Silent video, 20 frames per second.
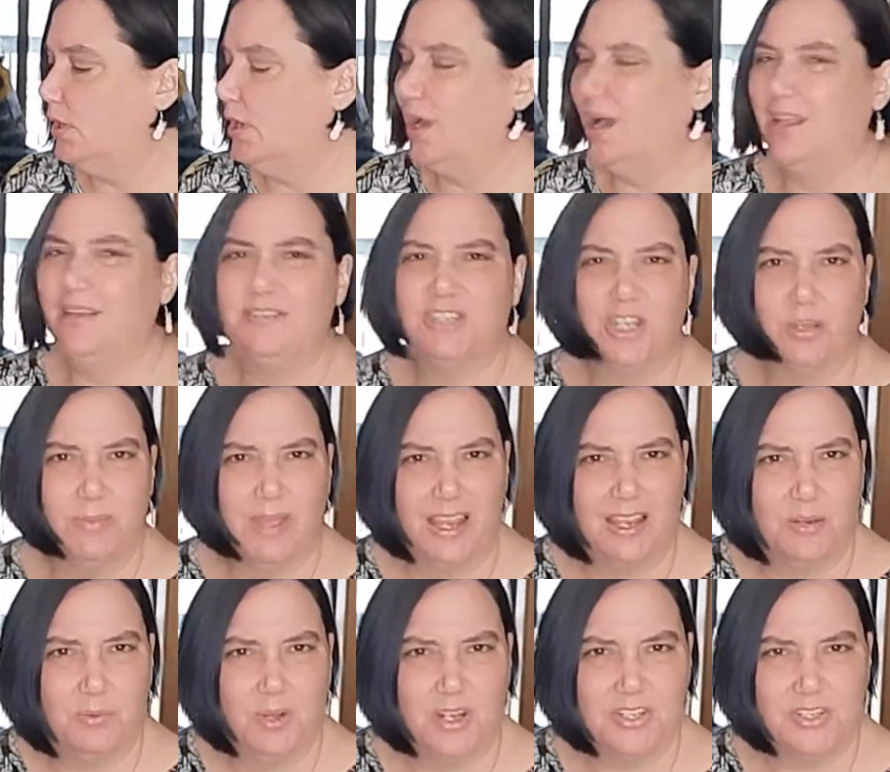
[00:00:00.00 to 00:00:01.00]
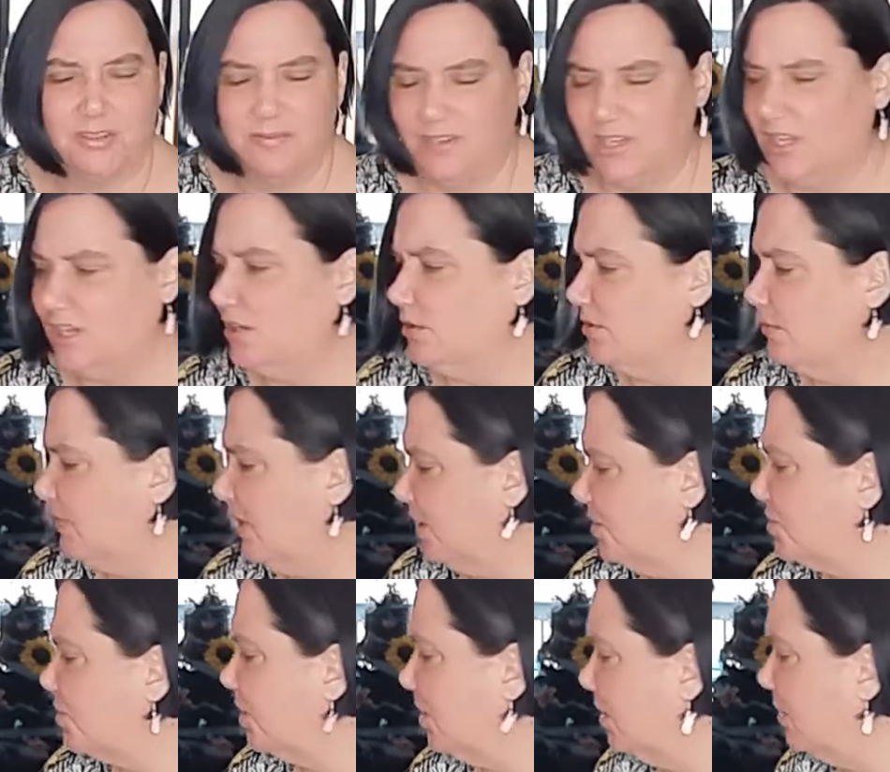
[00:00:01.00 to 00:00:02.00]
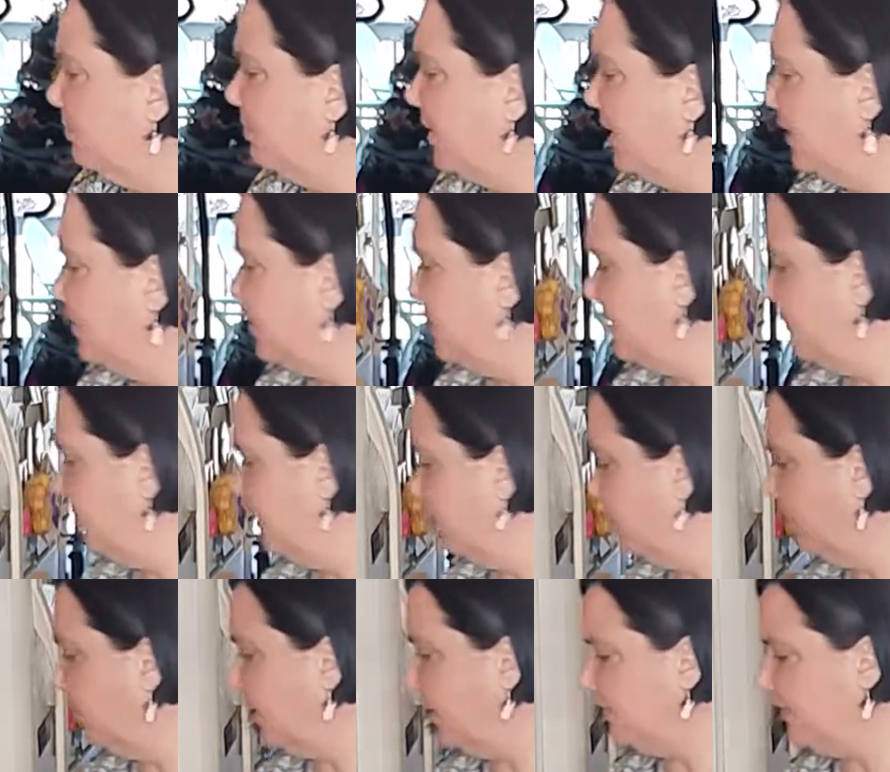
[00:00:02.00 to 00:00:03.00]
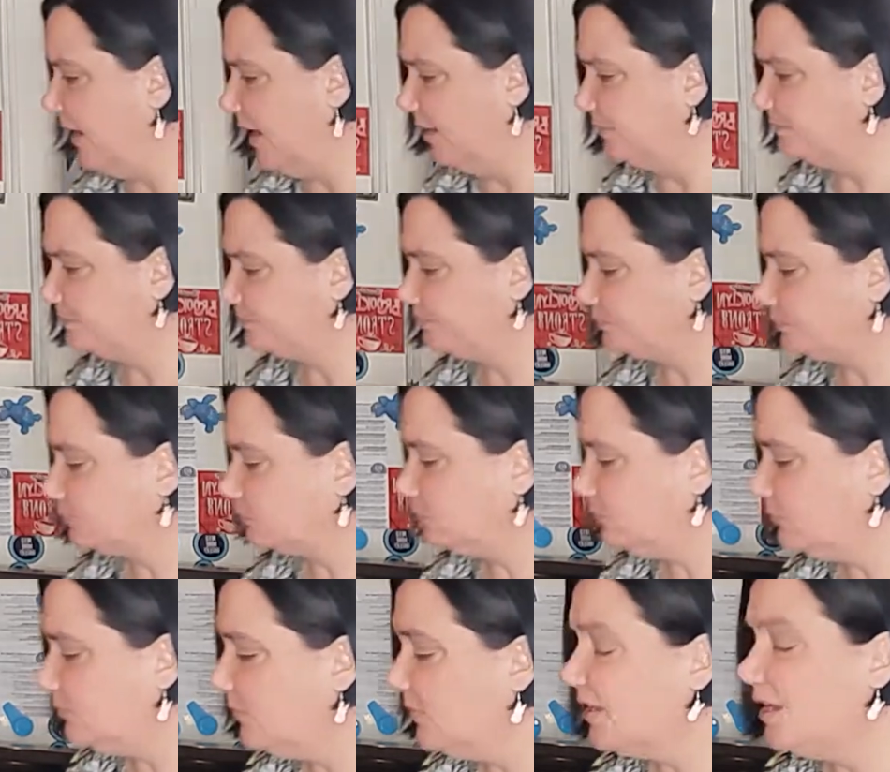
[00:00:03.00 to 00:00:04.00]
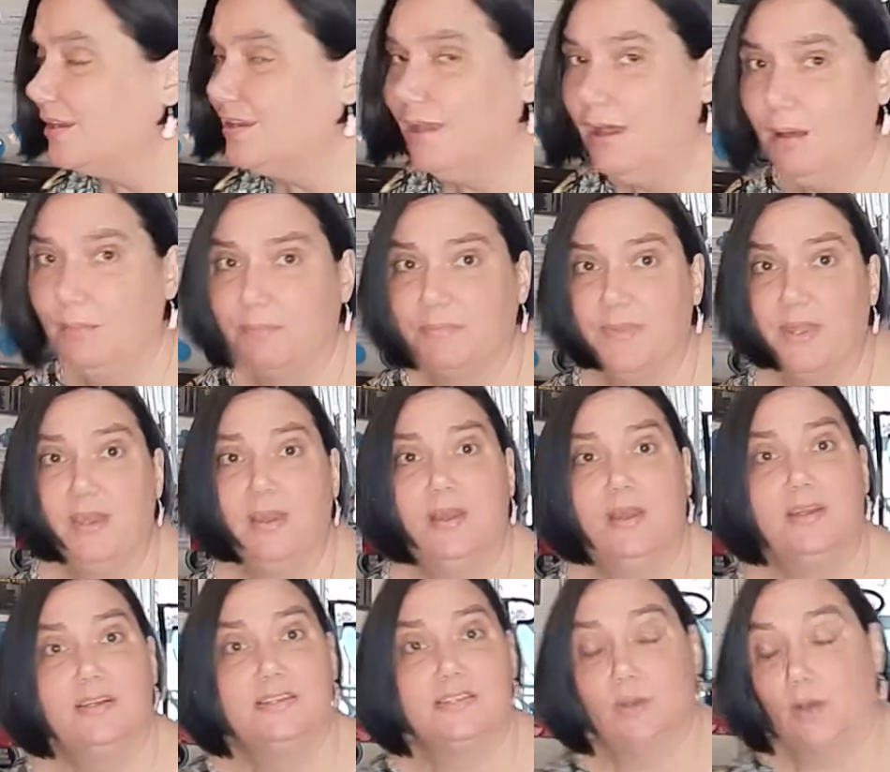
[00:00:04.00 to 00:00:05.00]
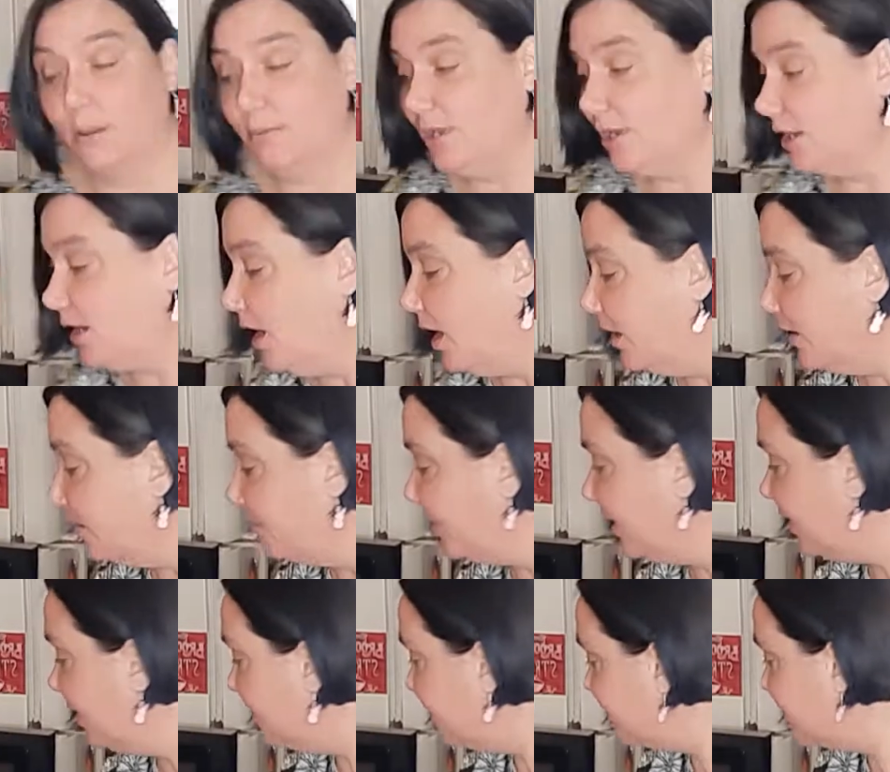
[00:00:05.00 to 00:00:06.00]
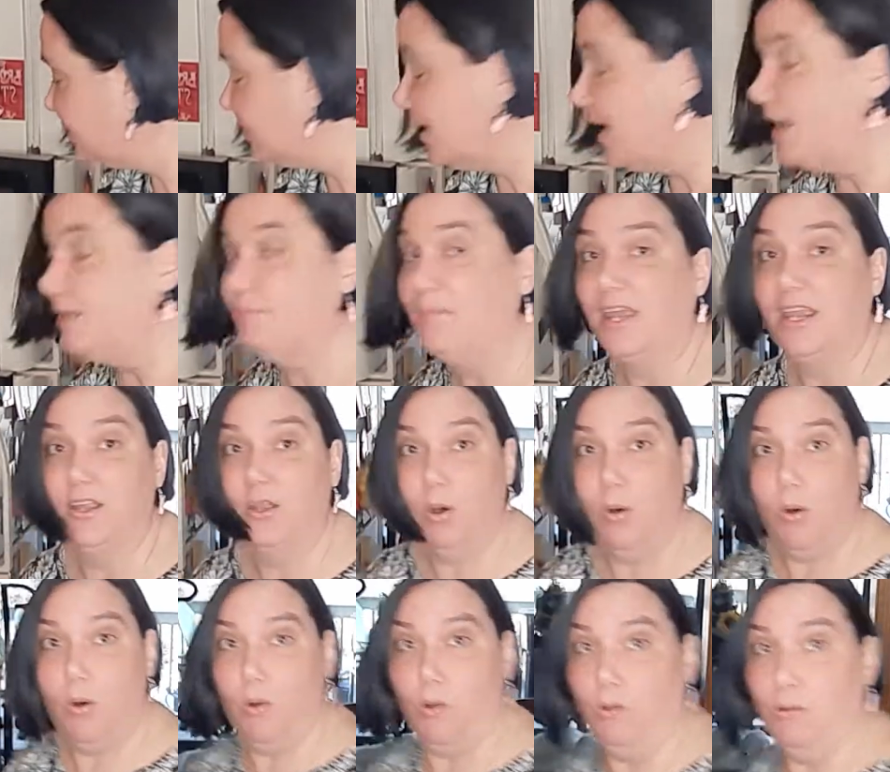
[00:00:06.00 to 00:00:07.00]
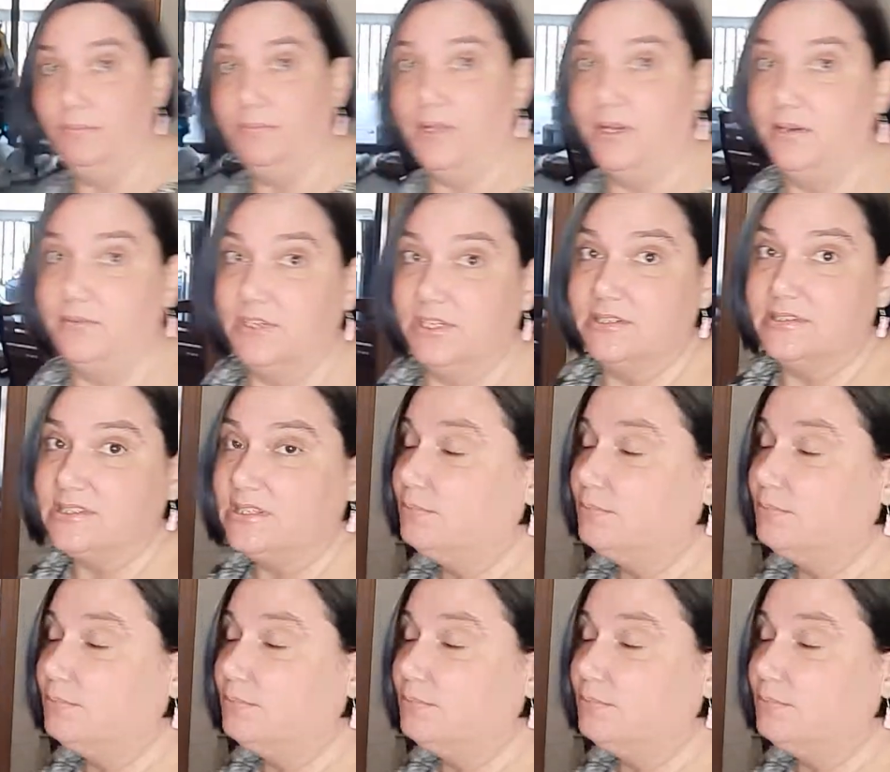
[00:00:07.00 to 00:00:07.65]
I'll have to go back and watch the video to make sure, but I think we were around that. Yum. So I'm going to cut a piece, and my goal, I don't know if you can see